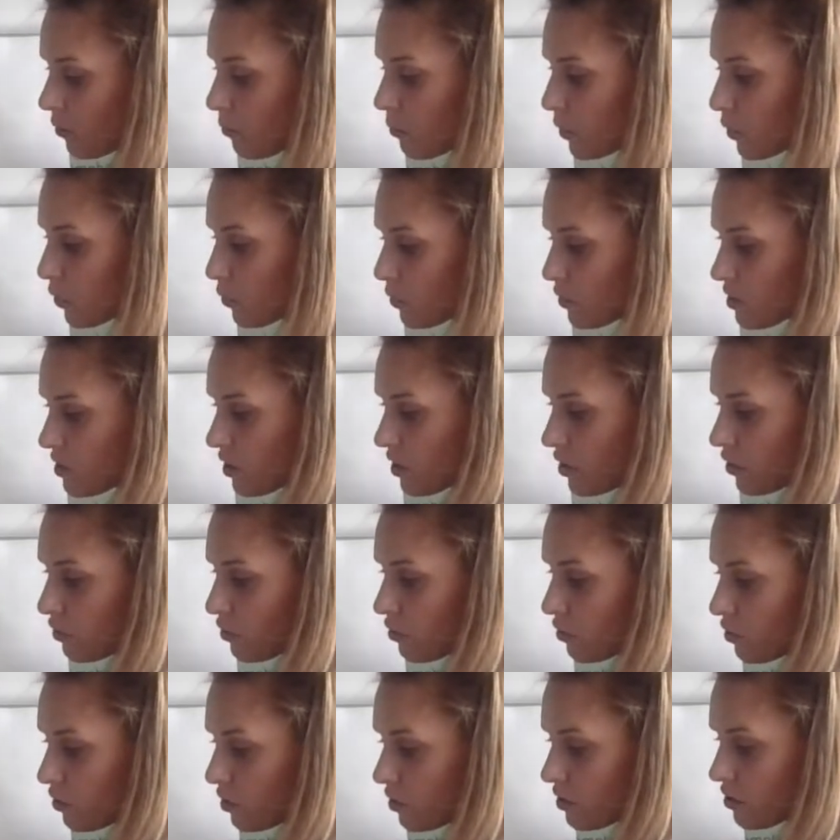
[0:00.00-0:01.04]
but also
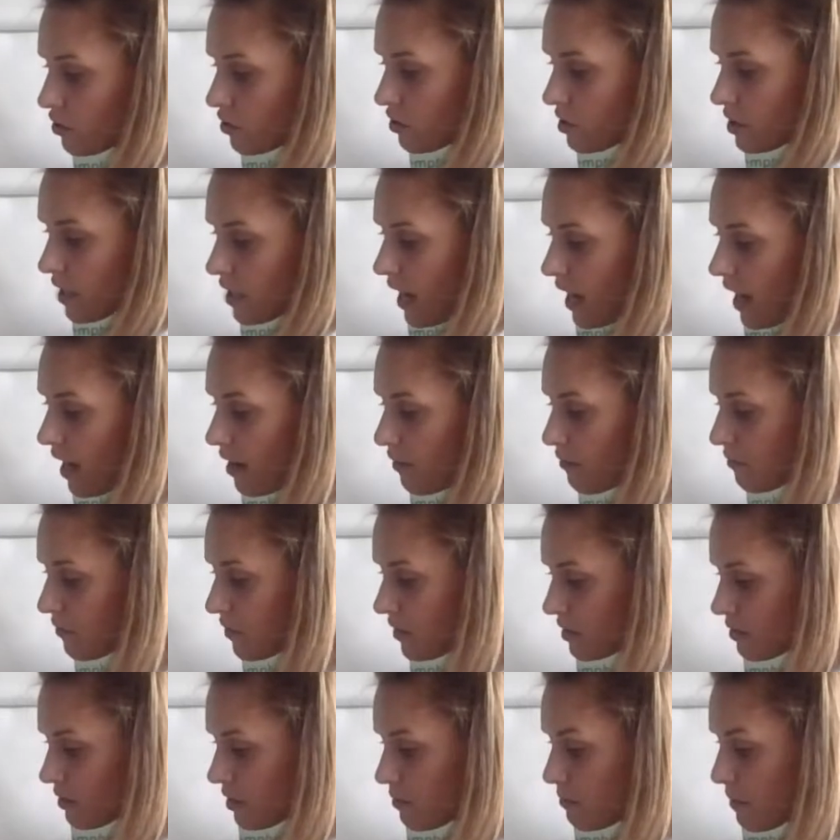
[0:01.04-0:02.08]
you could just have
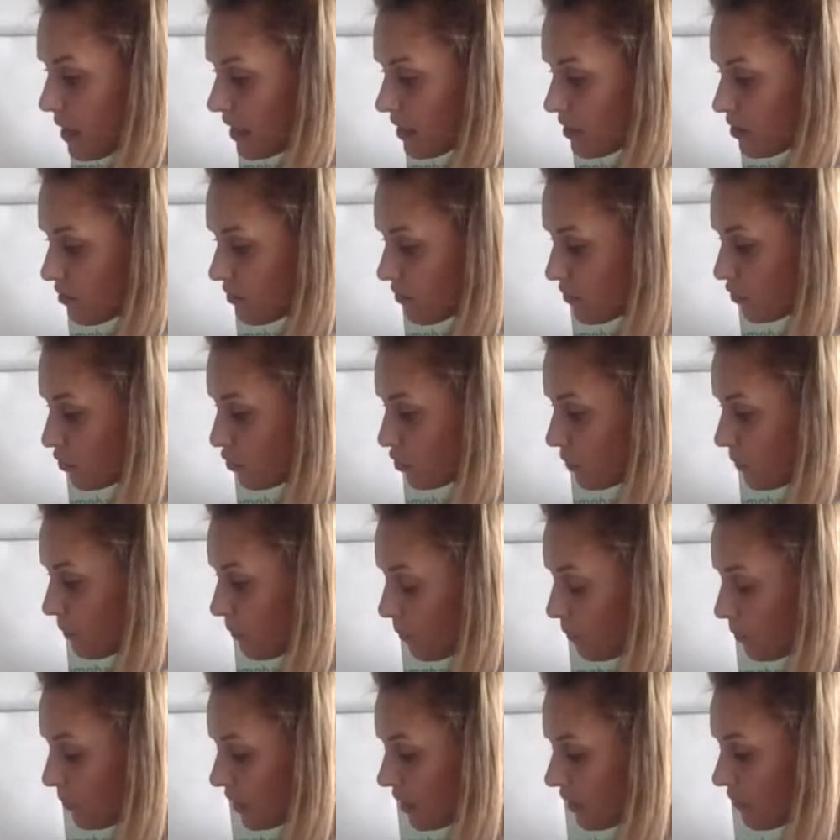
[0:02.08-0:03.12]
the metaphor
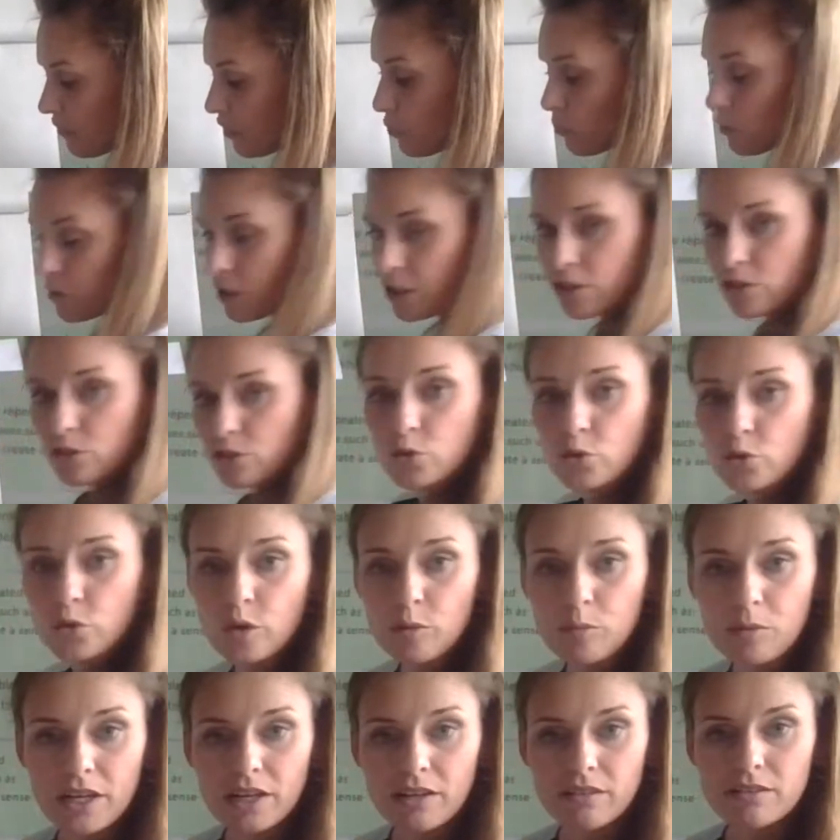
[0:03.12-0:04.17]
if you wanted to talk
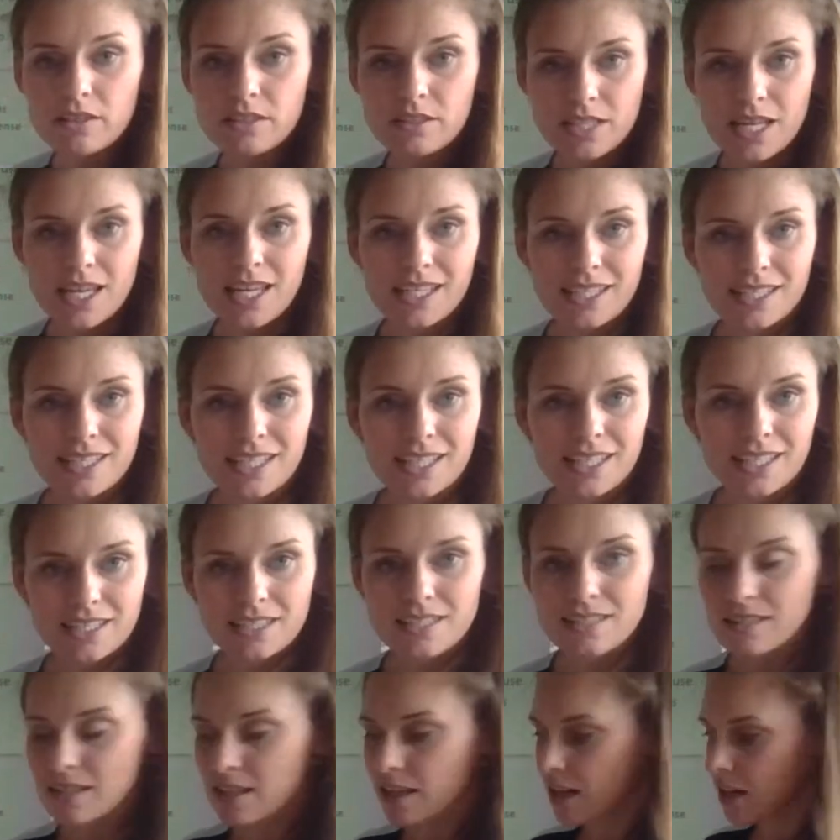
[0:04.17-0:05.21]
about the technique
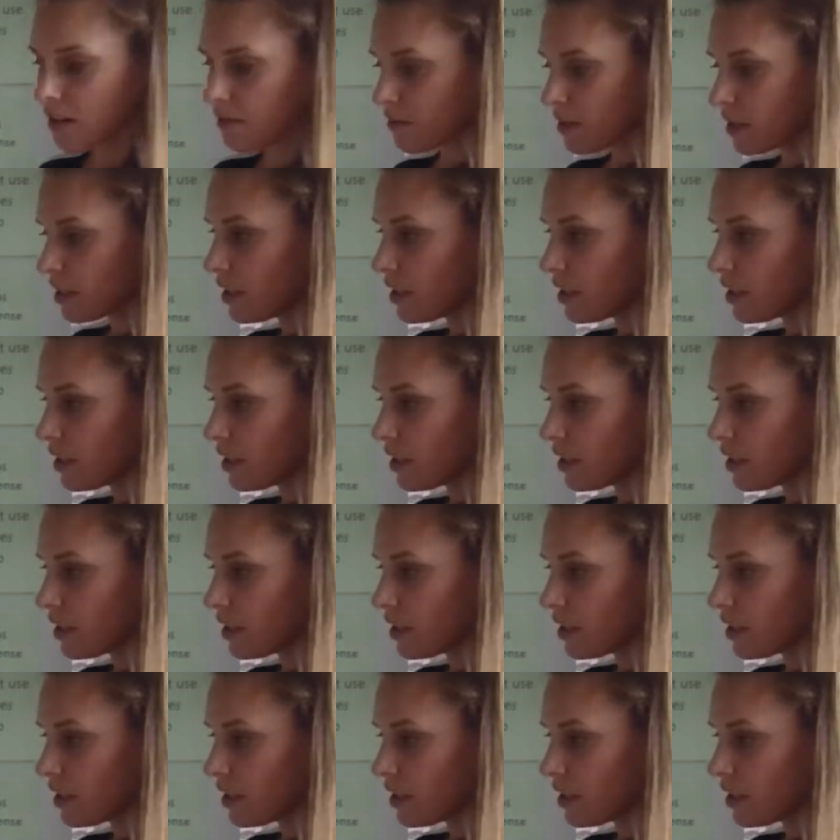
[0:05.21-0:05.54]
as that.